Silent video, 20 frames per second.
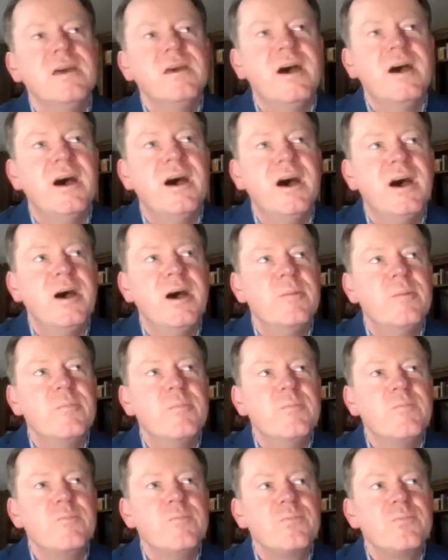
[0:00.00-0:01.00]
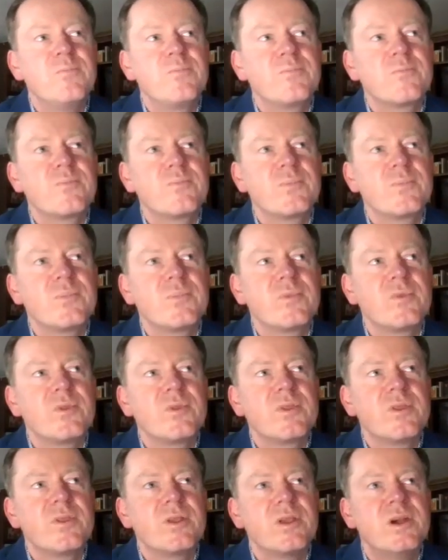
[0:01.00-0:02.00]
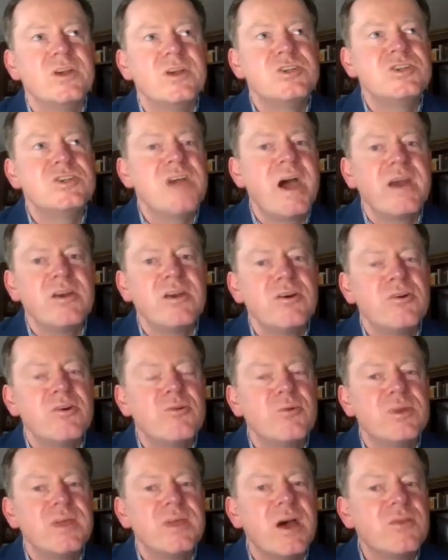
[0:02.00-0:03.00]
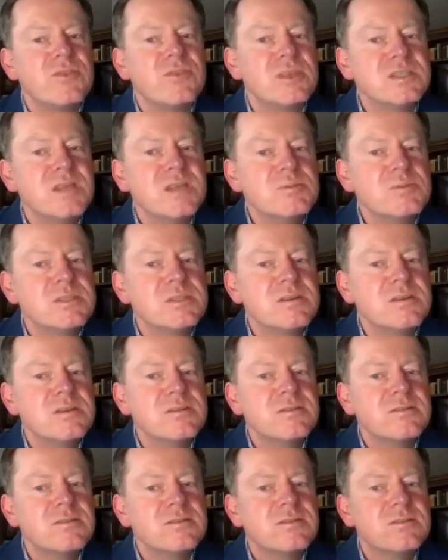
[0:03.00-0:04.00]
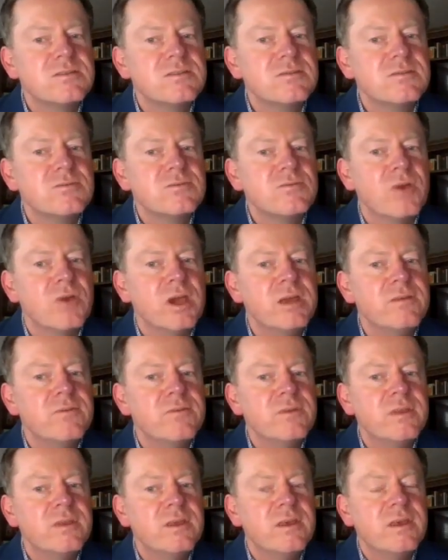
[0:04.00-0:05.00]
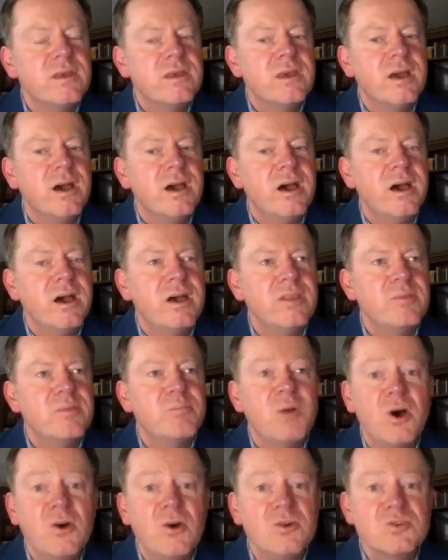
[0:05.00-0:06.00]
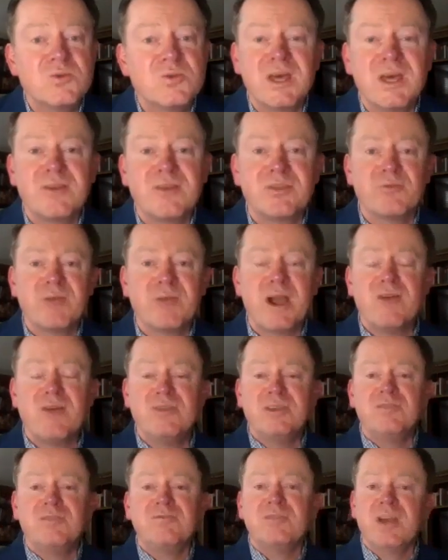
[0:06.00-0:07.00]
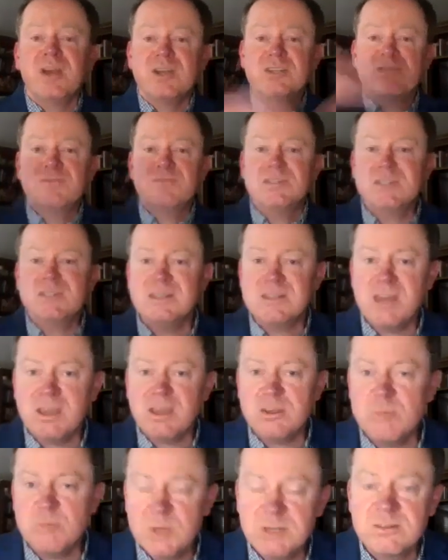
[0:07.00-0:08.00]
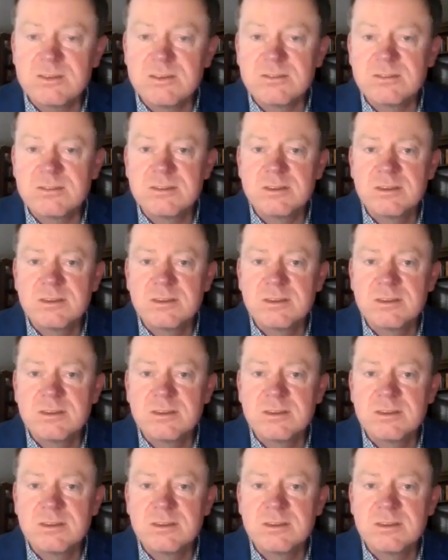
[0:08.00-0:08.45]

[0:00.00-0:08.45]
a shadow without the substance, right? the bones without the rounding flesh of its integuments.